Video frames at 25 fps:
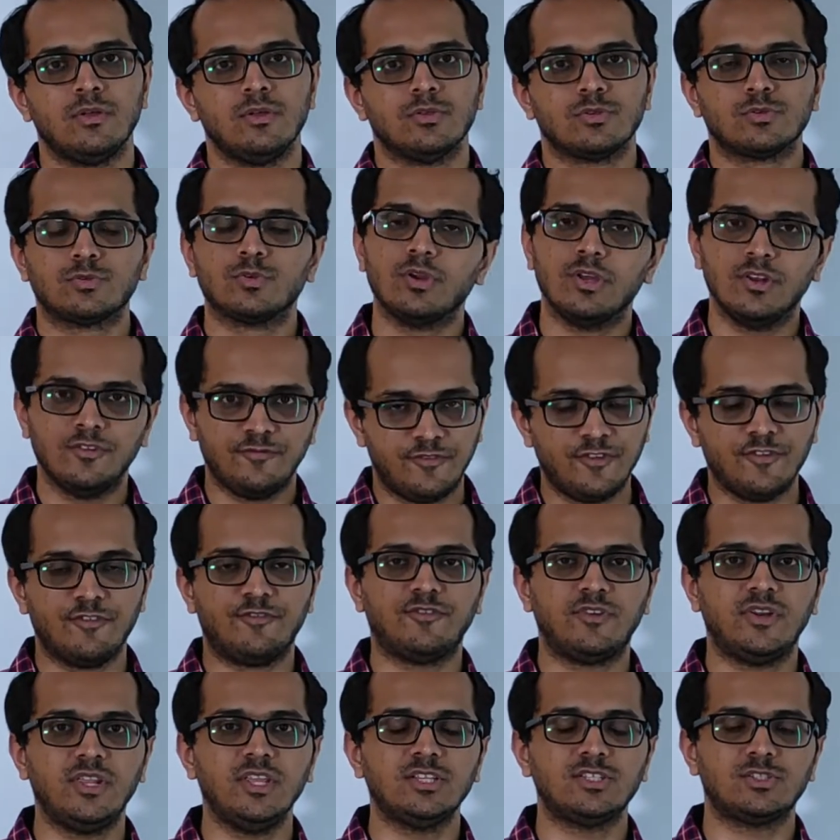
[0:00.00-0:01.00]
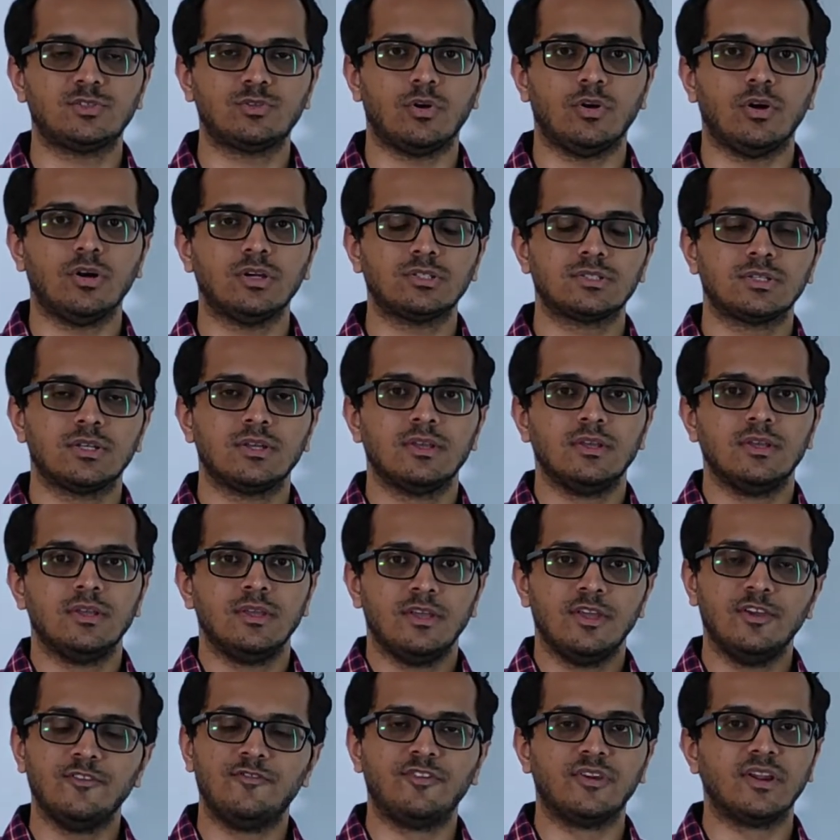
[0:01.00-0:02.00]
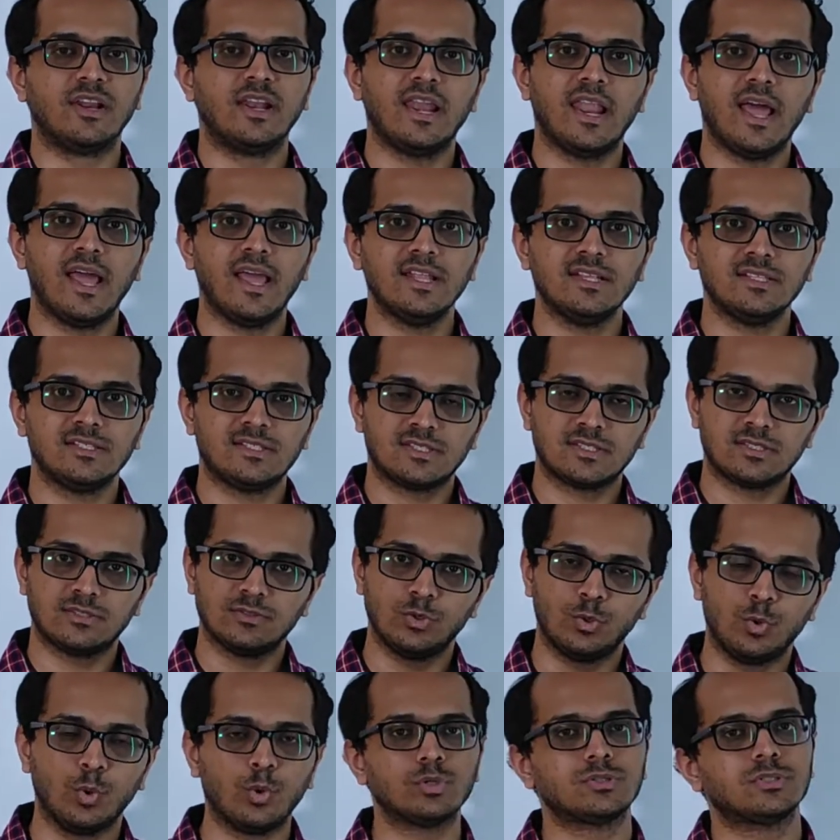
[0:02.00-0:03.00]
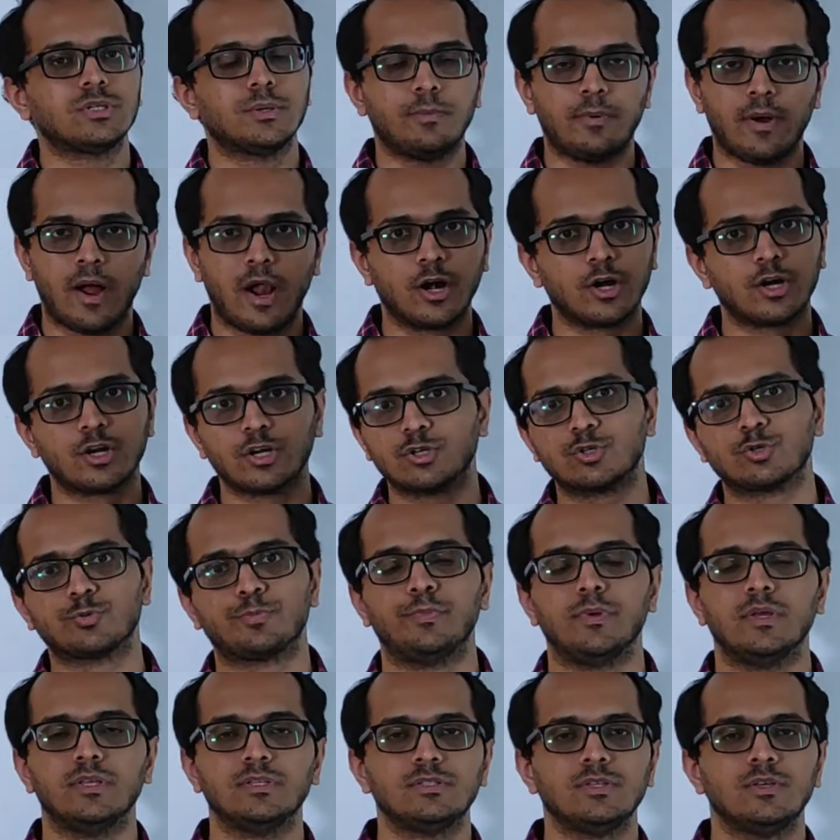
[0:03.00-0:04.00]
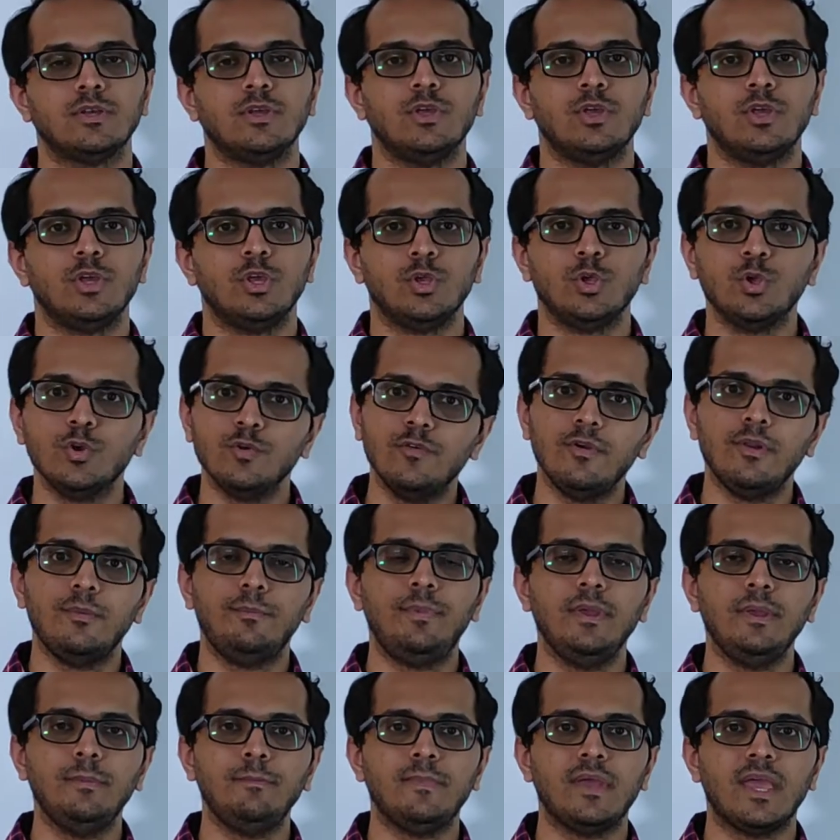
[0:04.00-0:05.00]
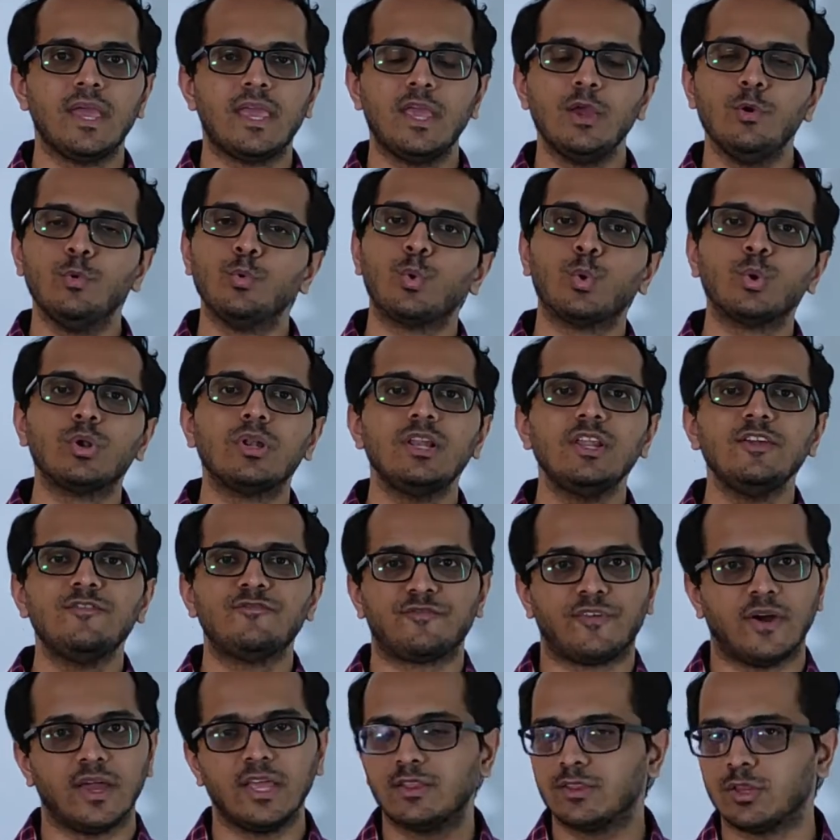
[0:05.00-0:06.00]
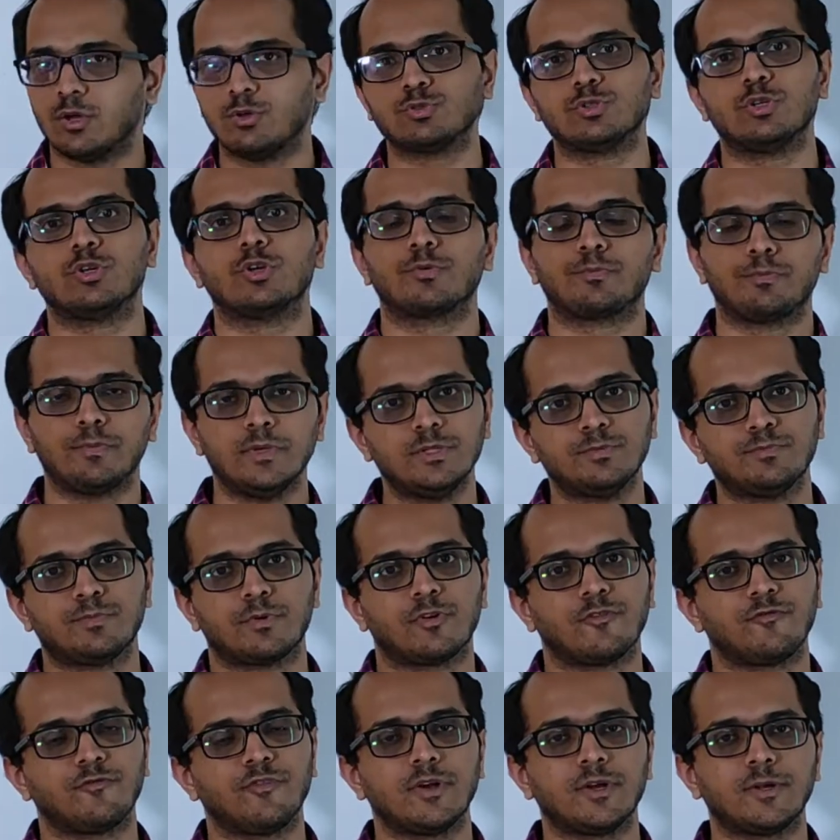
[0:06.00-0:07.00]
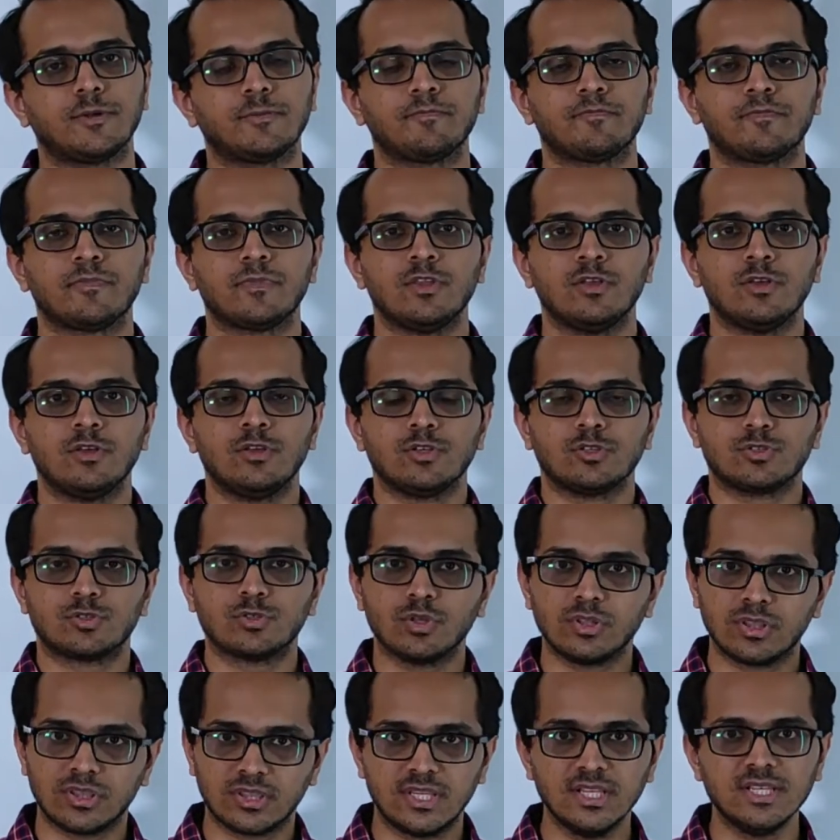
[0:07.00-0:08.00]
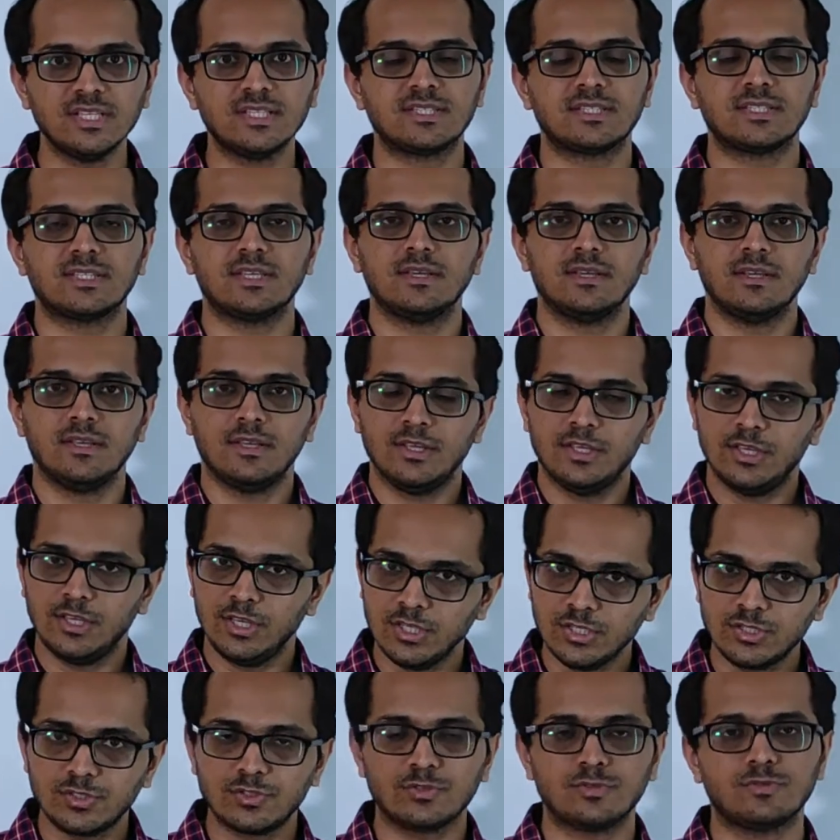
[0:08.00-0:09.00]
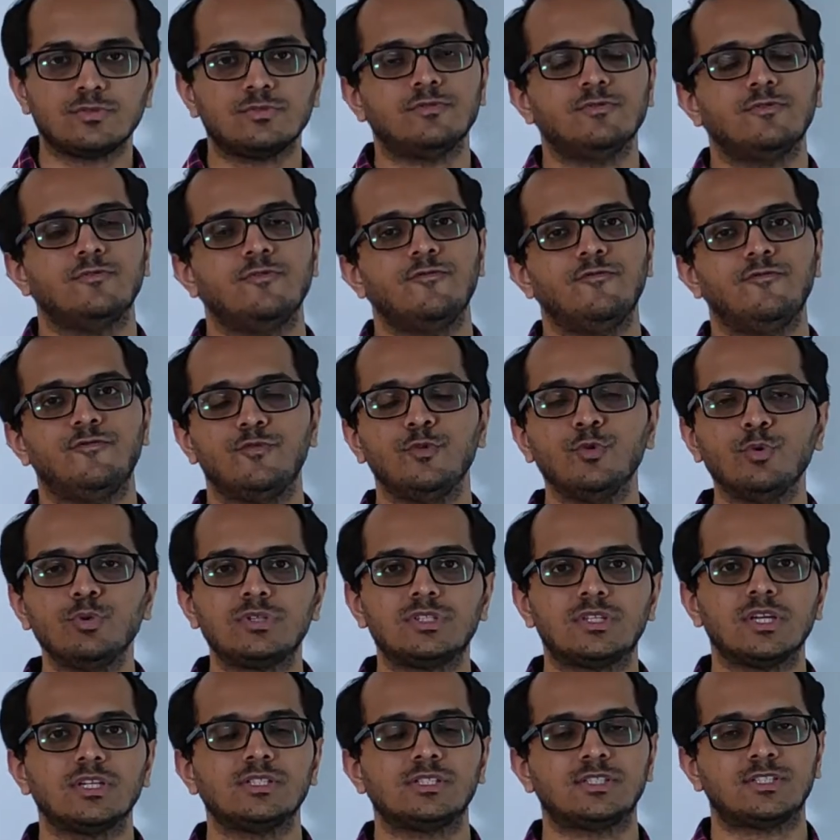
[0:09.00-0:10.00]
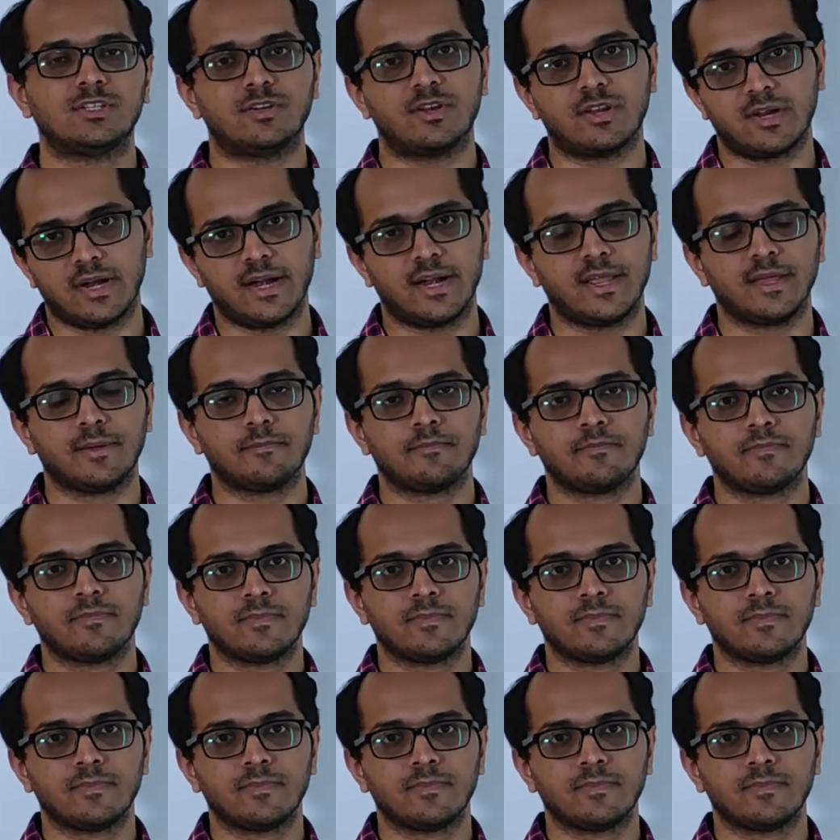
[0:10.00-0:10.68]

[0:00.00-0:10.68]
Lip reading: So in 50 stocks, if Reliance goes up 100 rupees, you will be making only 5,000 rupees profit. So this is futures trading.